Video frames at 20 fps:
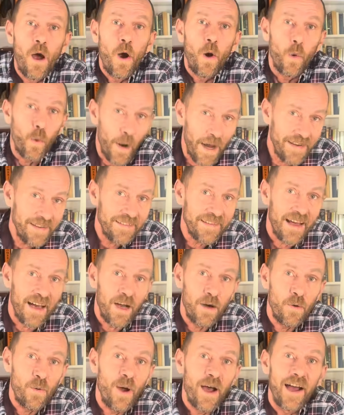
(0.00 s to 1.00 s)
Right
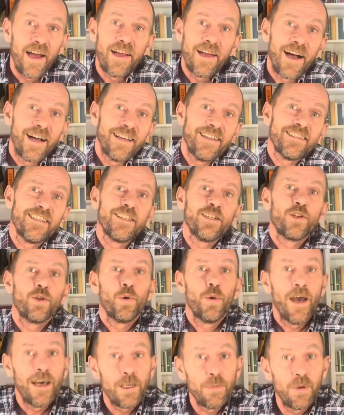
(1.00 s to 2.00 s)
now, AI is
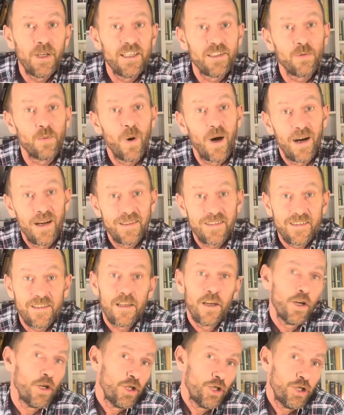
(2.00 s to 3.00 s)
incredibly advanced,
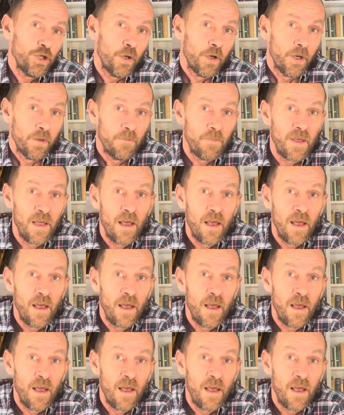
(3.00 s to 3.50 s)
sure.